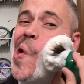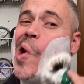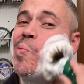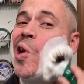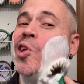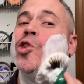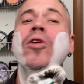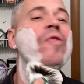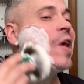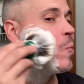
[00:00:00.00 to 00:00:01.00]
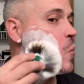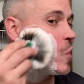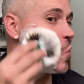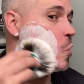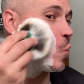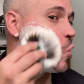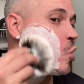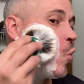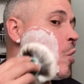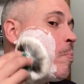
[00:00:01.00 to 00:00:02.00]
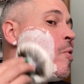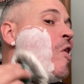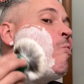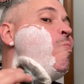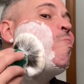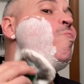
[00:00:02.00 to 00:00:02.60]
I'm not sure if that one is still sold up there,